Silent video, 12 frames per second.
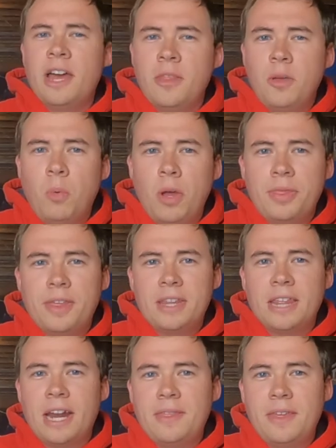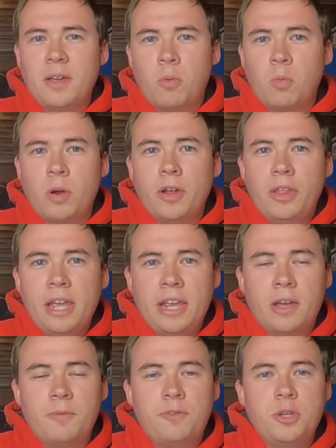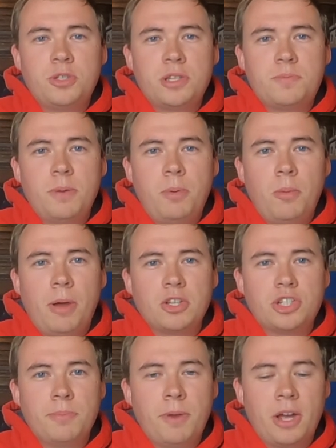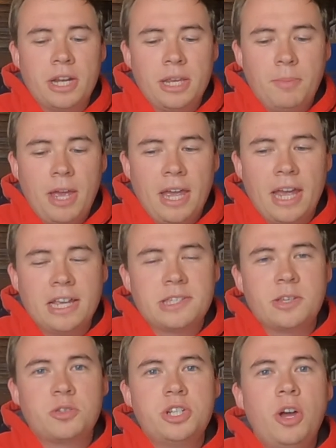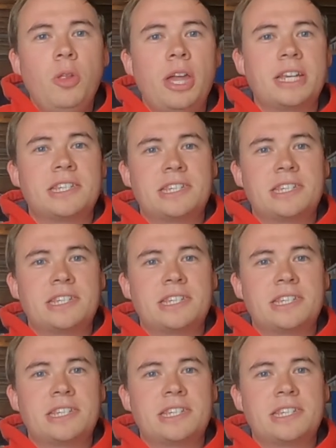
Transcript: Now the one thing that I think really confuses people about shipping on eBay is there's no like